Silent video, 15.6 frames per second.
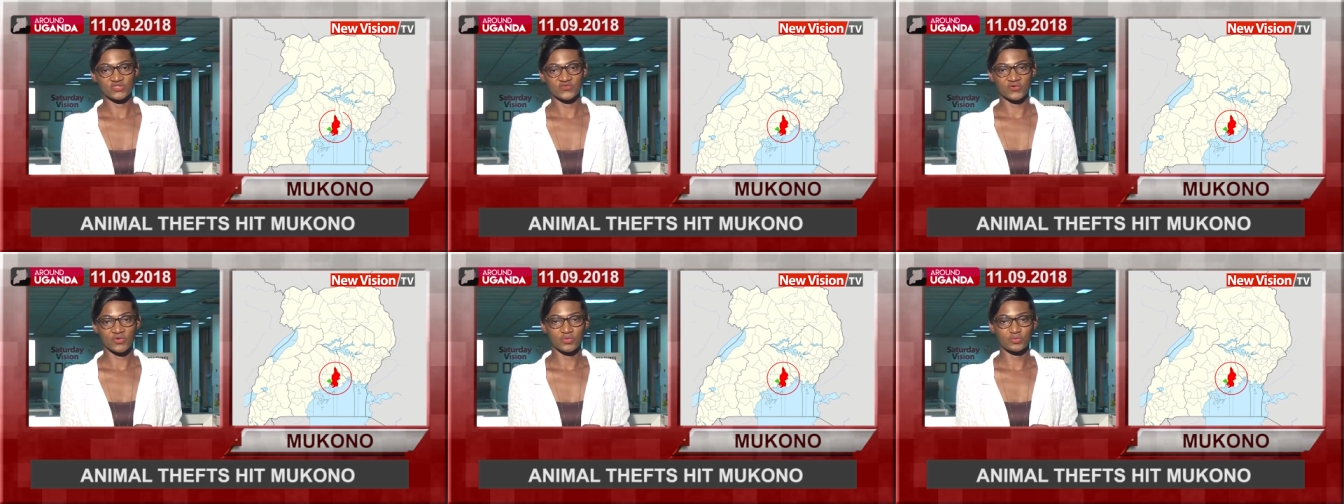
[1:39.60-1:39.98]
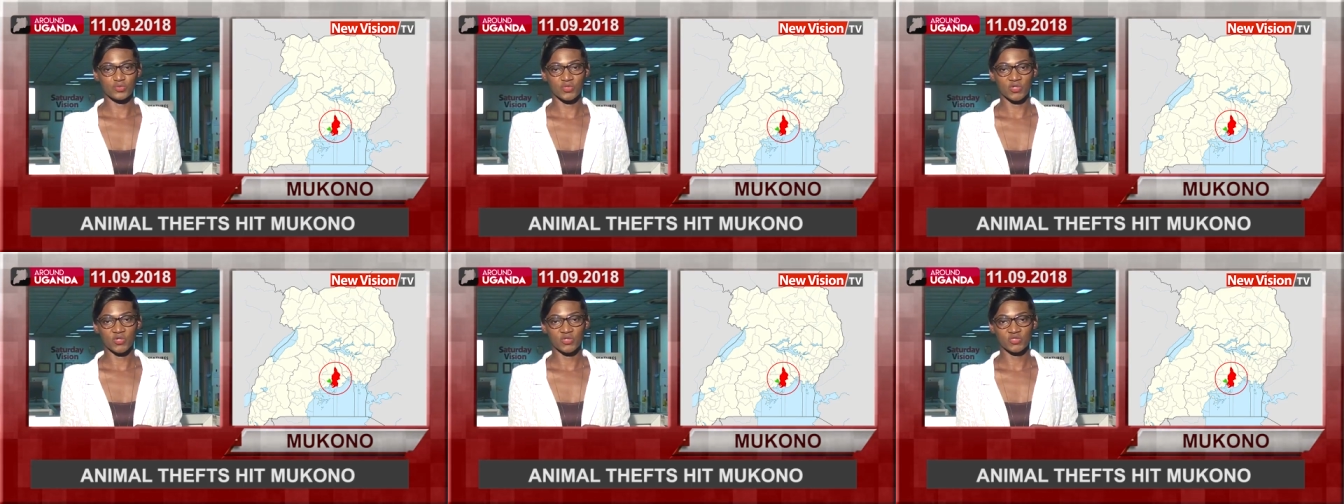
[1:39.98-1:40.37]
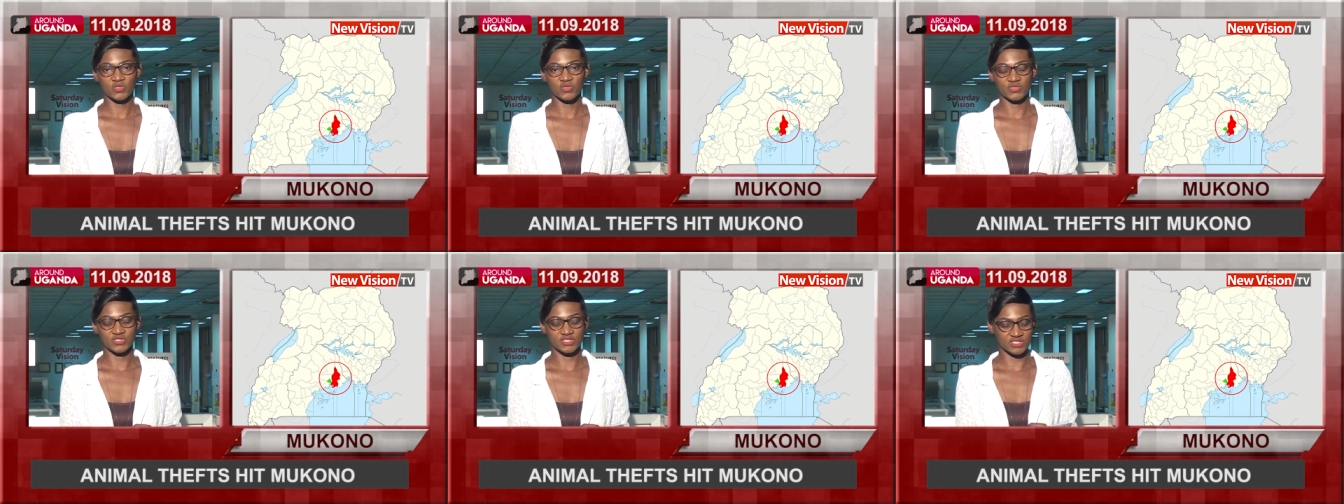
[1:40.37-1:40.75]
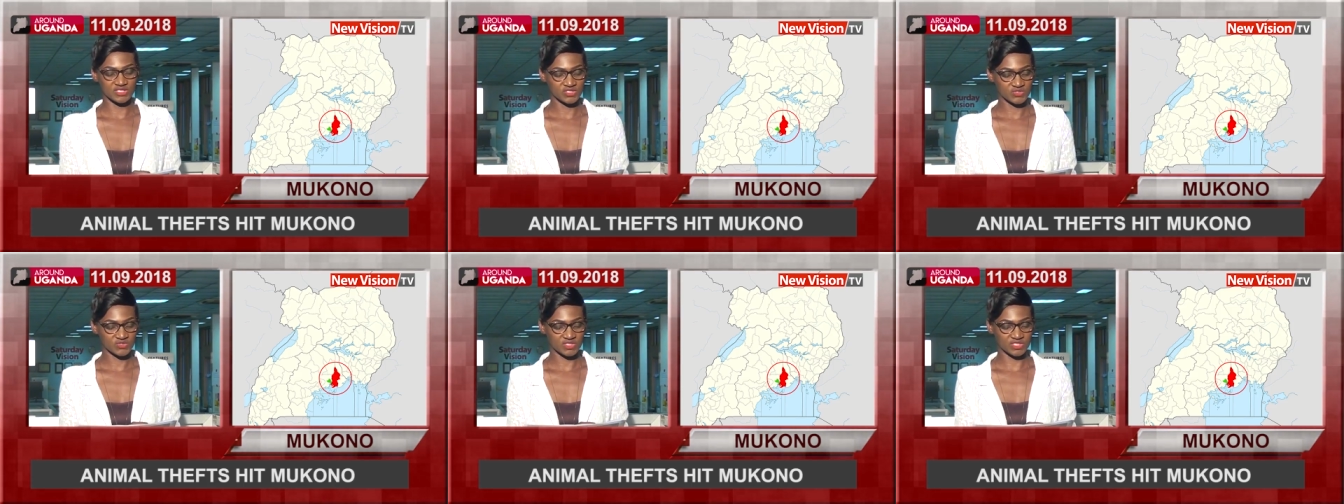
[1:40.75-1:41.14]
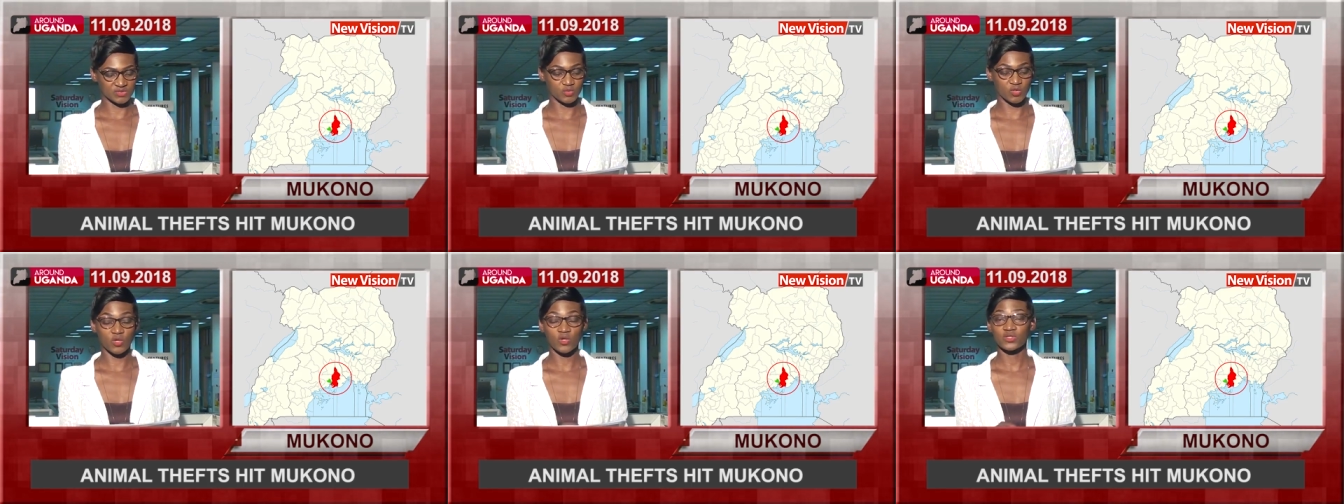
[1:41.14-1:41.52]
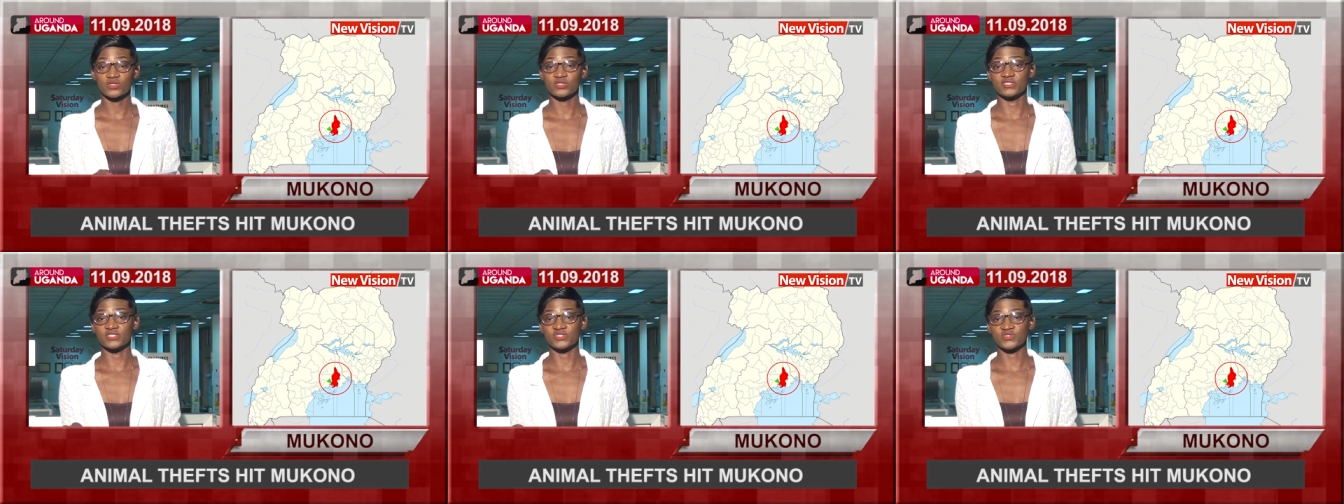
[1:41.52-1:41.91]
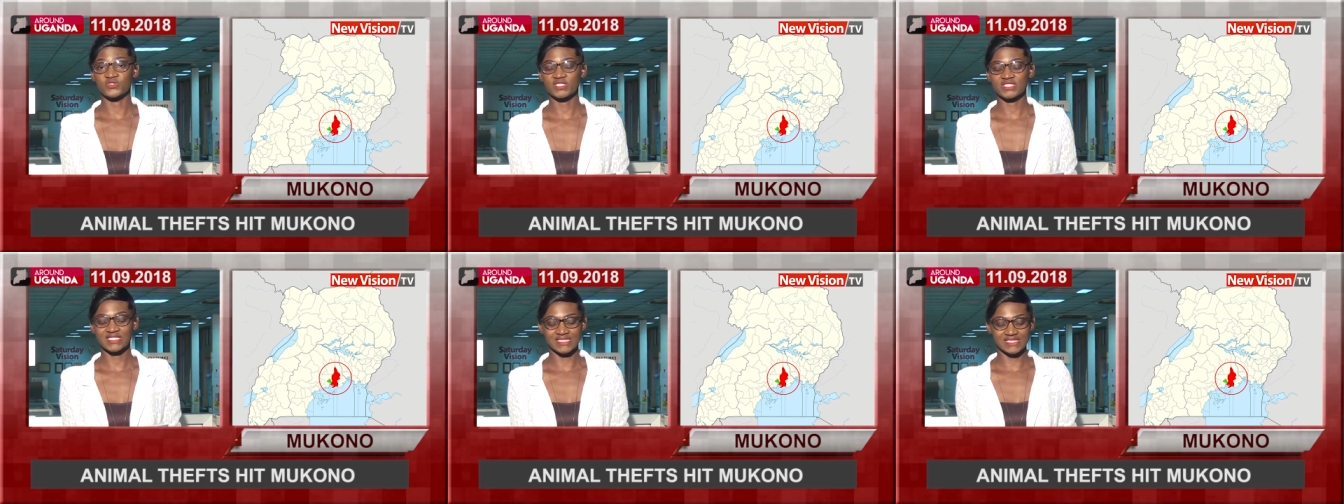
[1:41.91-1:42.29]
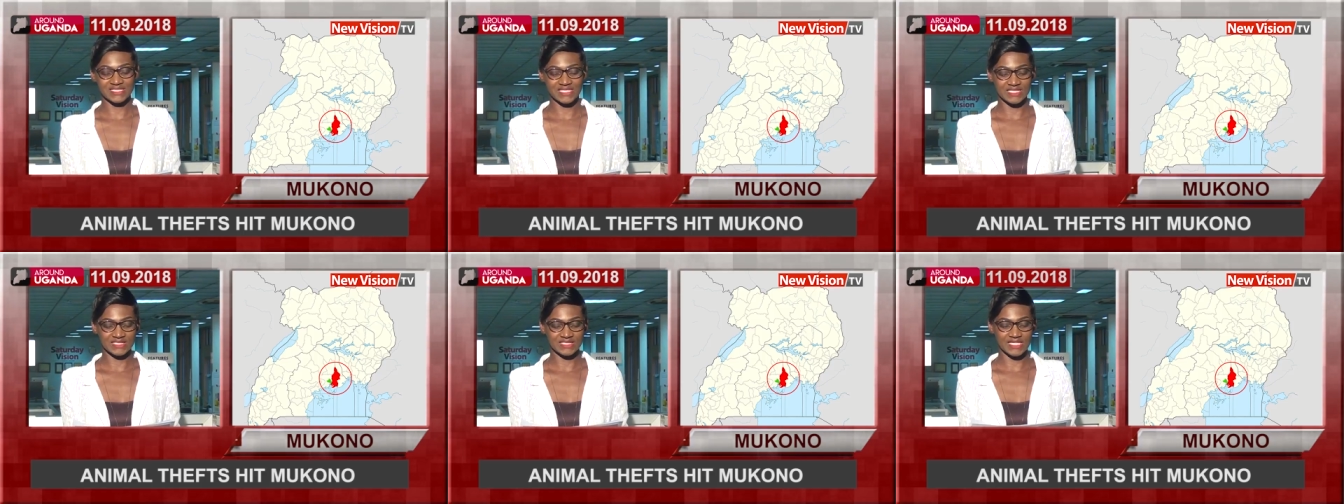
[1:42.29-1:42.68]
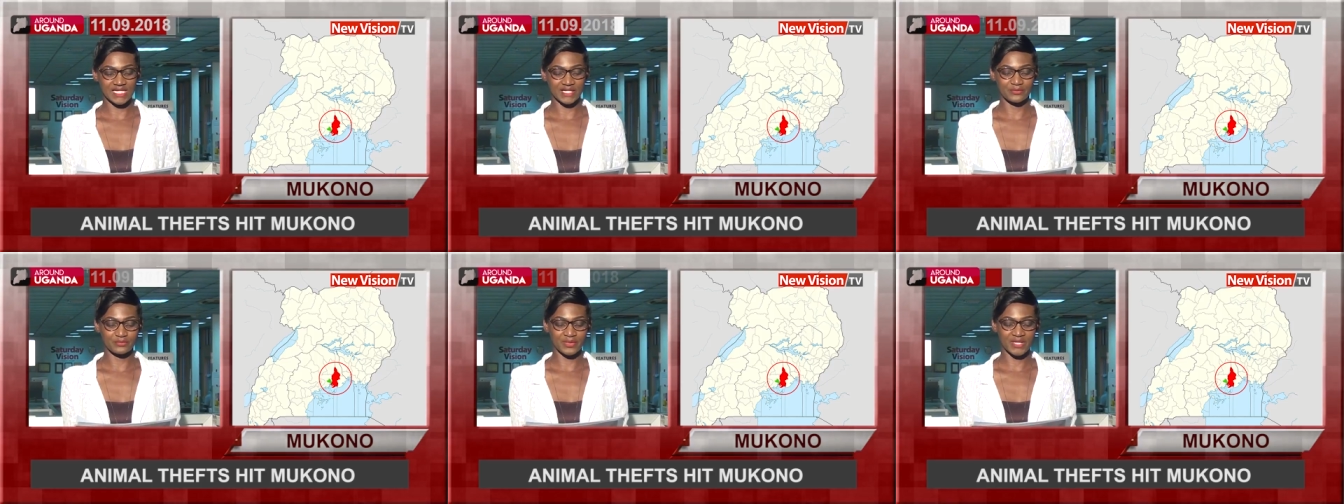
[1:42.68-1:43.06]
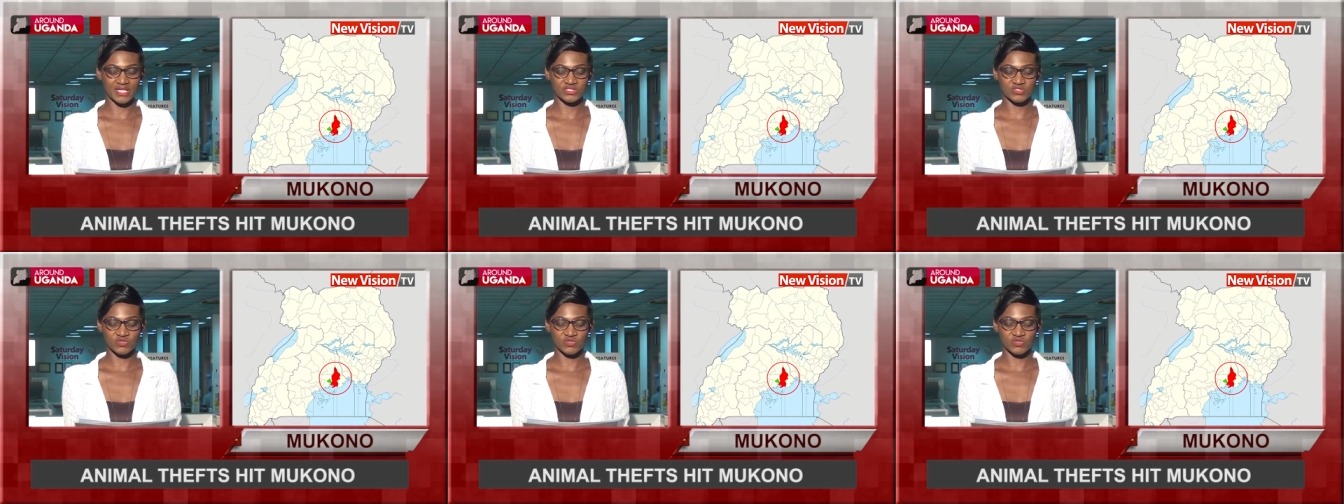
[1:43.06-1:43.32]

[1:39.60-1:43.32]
from Mukono District. Mukono District has started a campaign